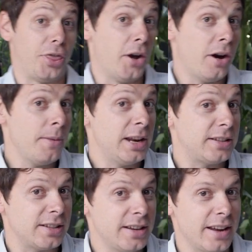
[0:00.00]
"30
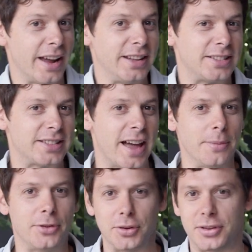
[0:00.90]
minutes in, and it's
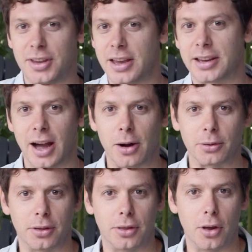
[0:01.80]
time to take
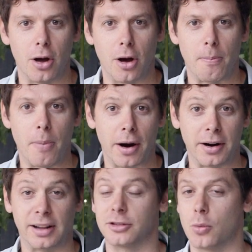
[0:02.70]
out the
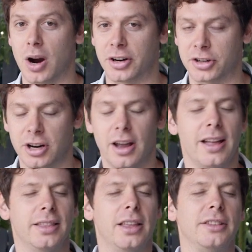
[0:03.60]
butternut squash.
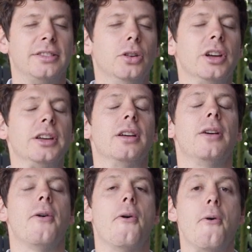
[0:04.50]
That is looking
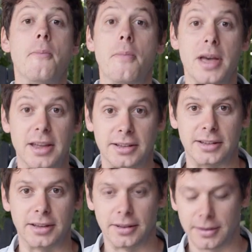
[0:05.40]
amazing.